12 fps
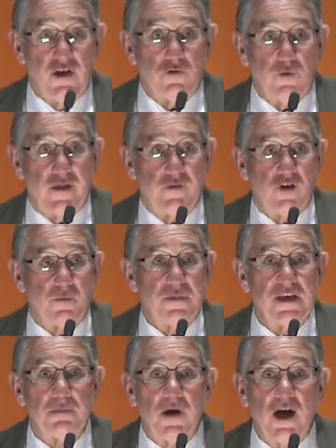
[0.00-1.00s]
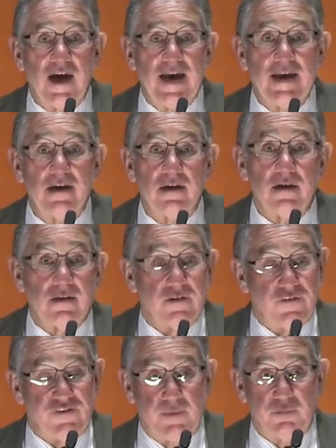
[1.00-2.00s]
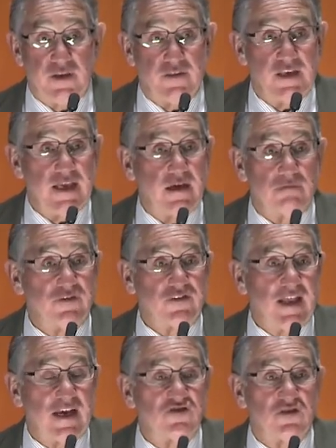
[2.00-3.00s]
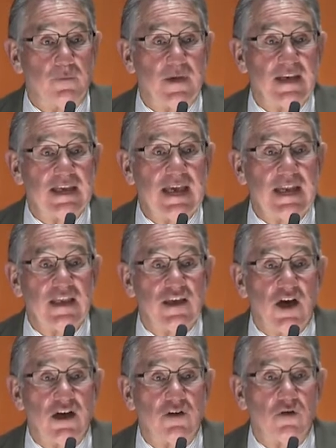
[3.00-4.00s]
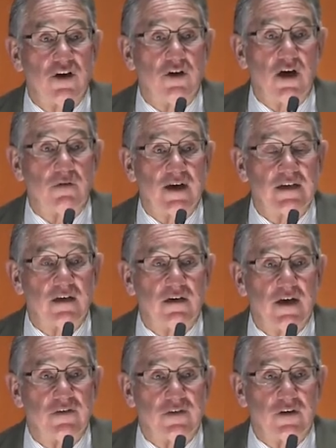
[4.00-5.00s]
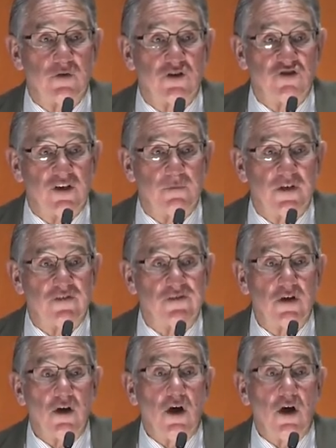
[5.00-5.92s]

whether it be by simply the selection committee getting younger and not recognizing their achievements,